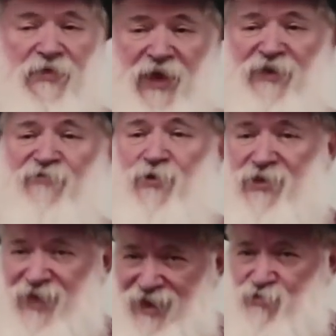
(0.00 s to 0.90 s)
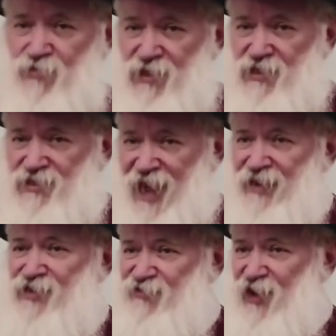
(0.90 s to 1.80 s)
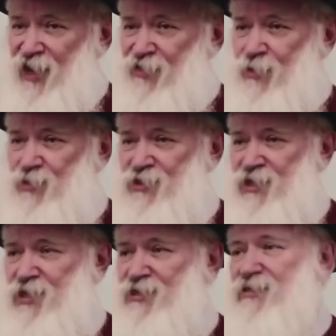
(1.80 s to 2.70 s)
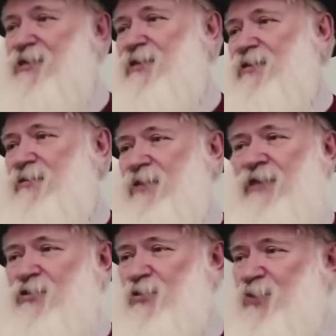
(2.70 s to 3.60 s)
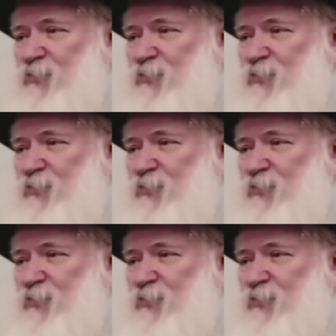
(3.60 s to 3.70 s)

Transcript: Then, if you can actually satisfy those needs, then you'll